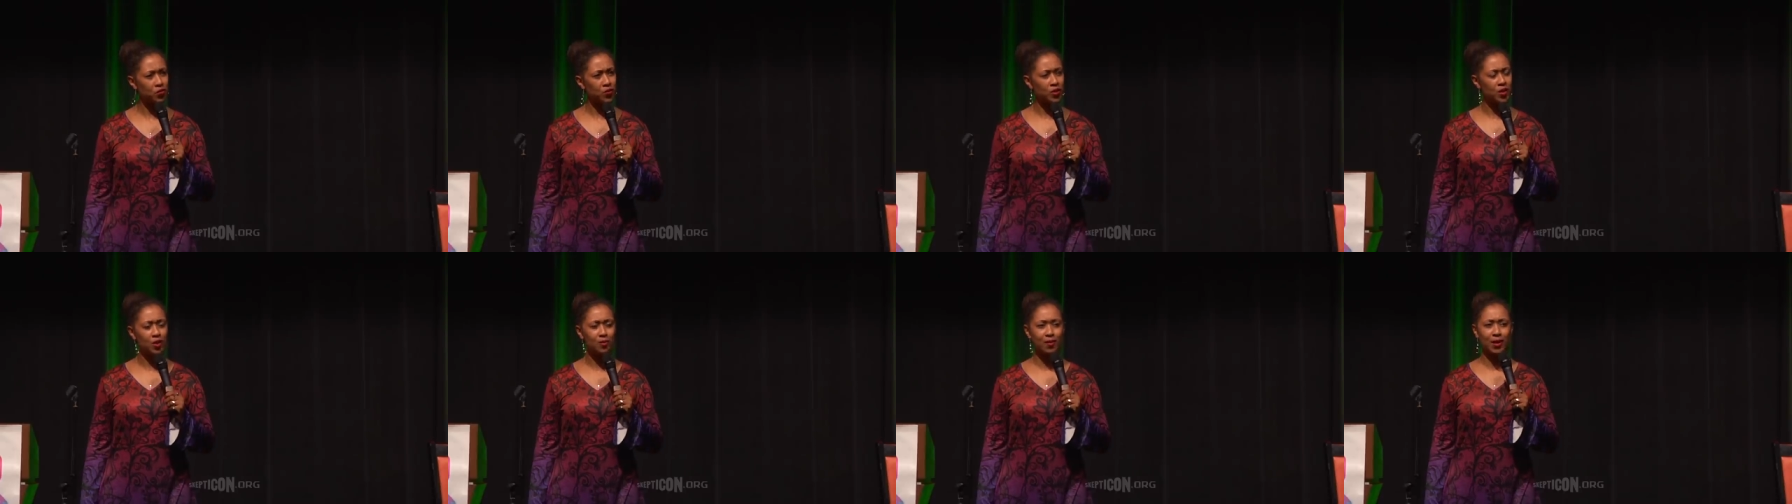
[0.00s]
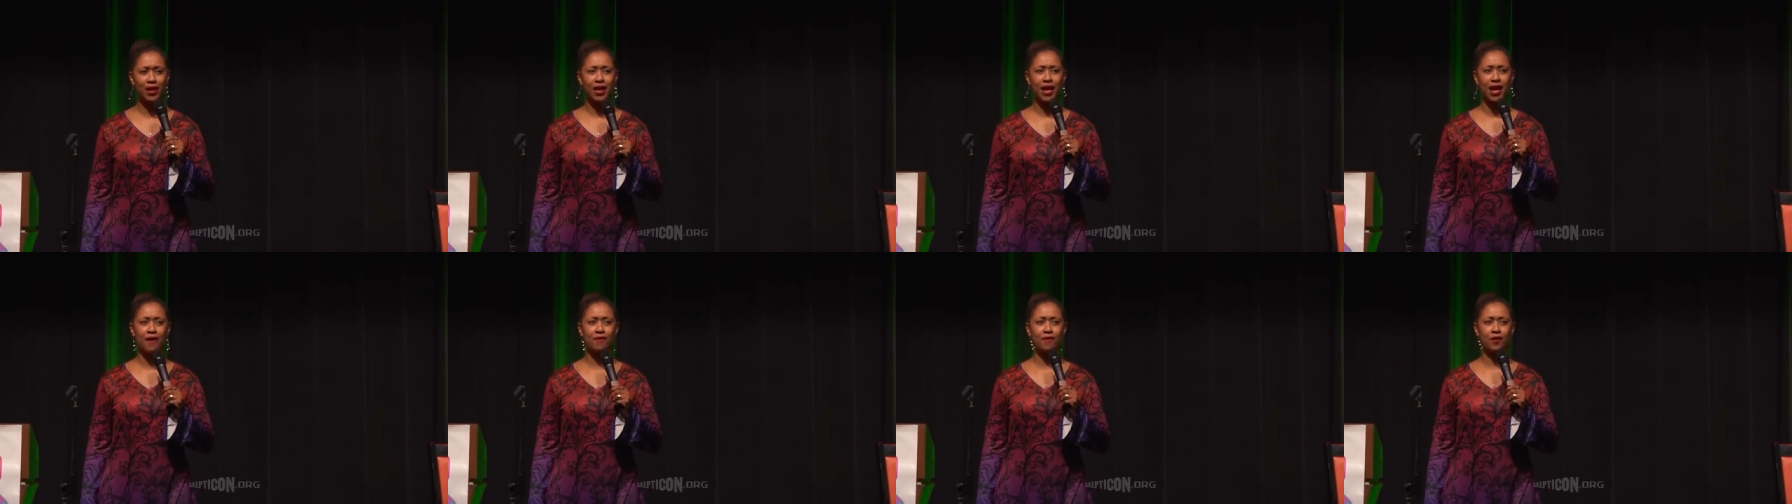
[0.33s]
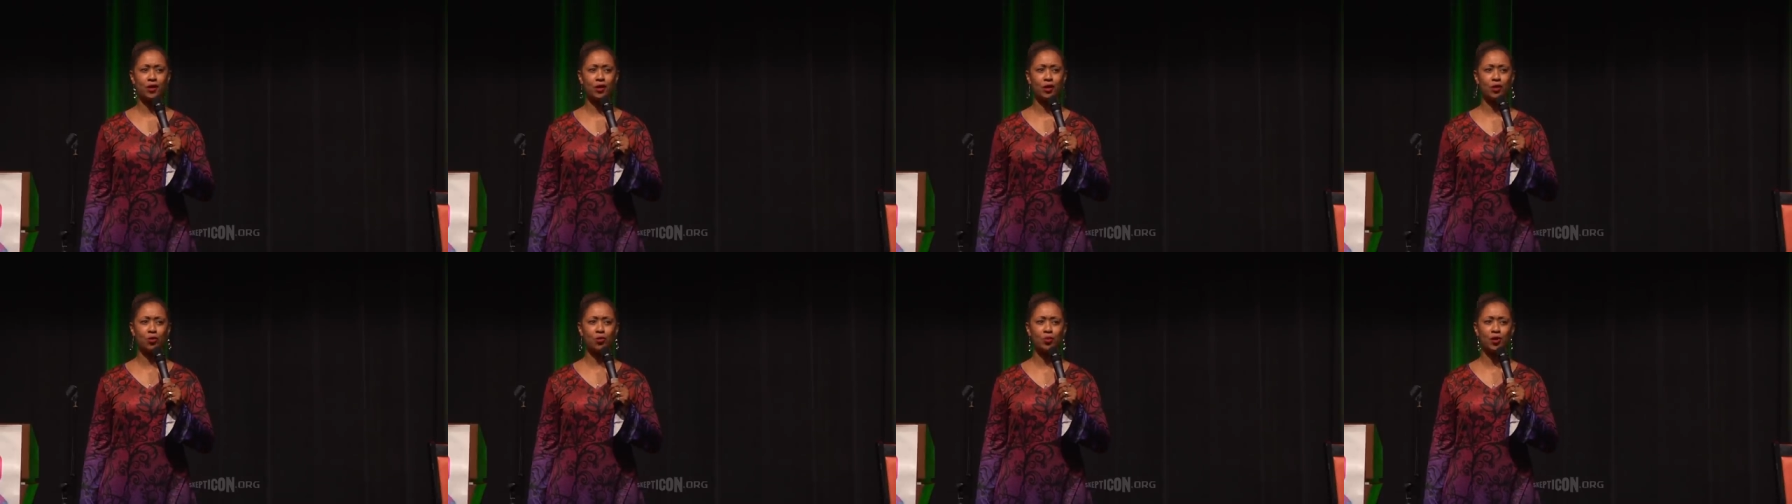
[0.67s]
feel about
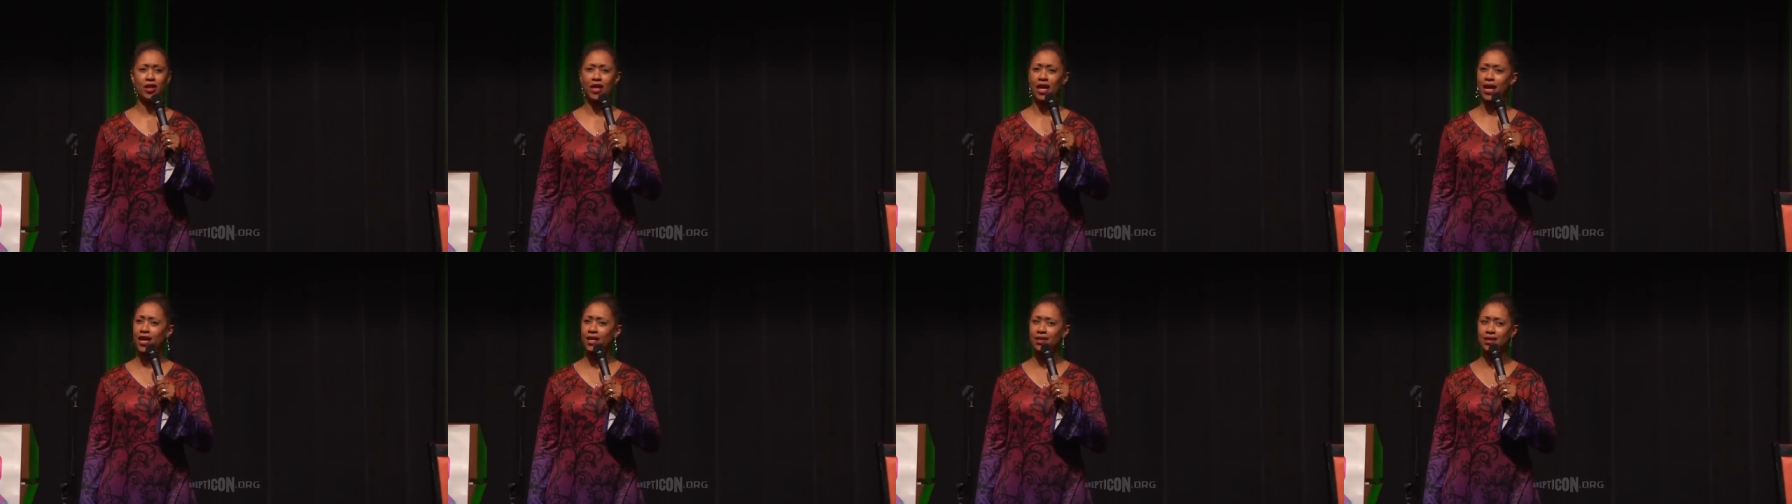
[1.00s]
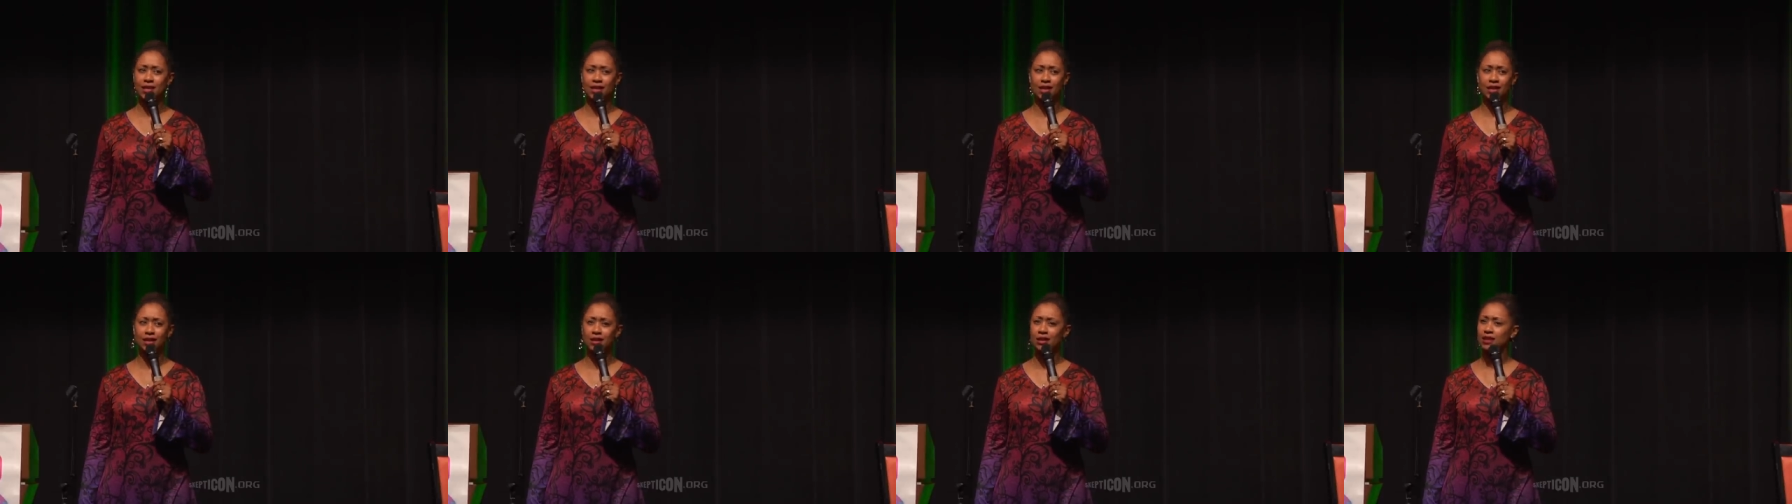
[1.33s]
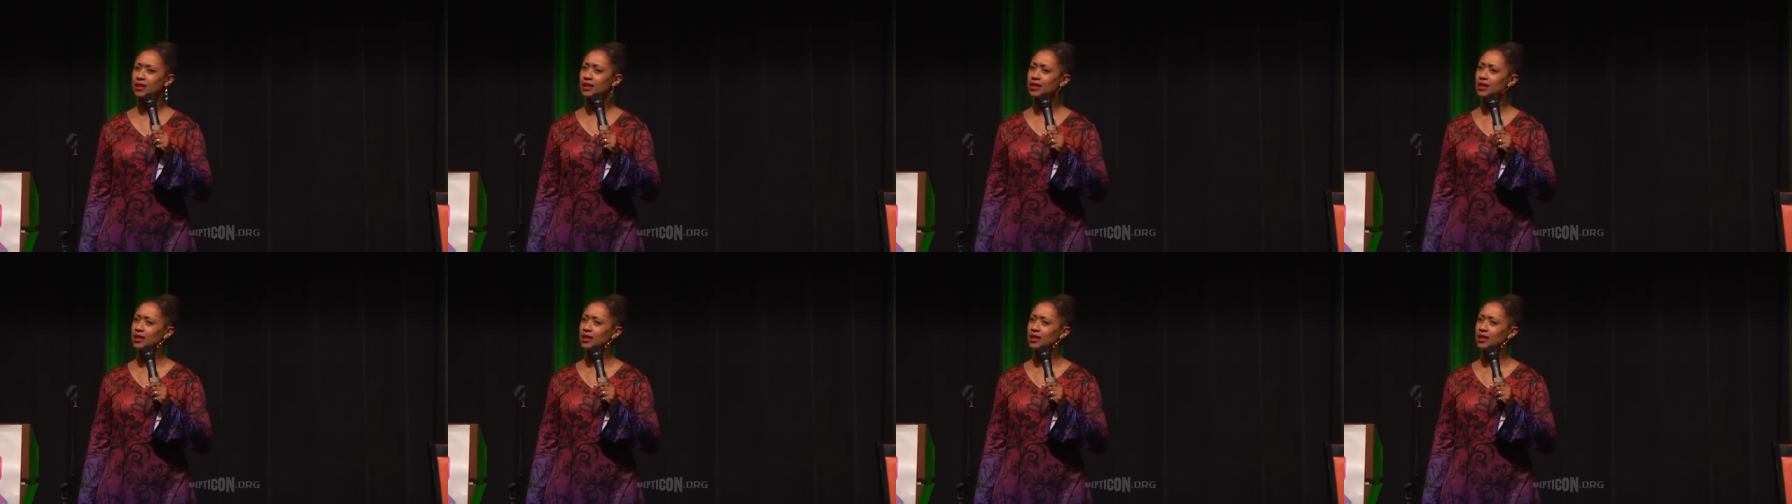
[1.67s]
having an open casket.